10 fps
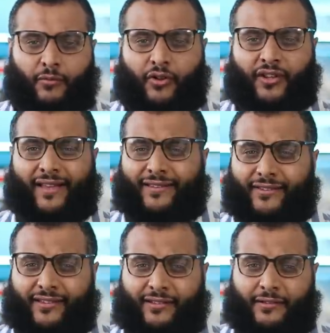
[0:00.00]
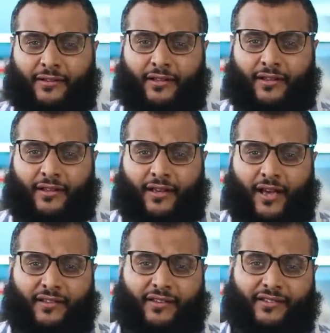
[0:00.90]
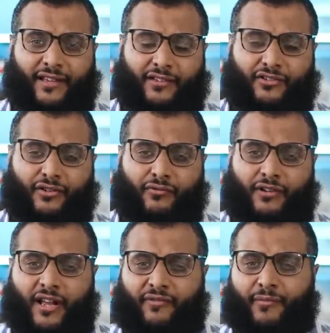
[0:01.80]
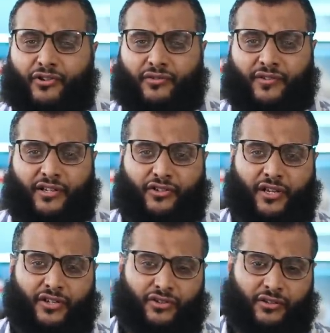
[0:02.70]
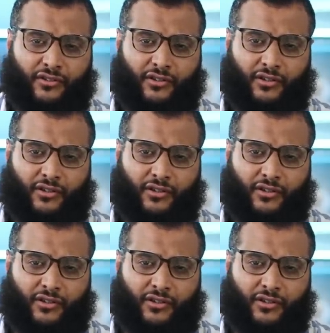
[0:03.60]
Because as it stands, you don't really have much of an education.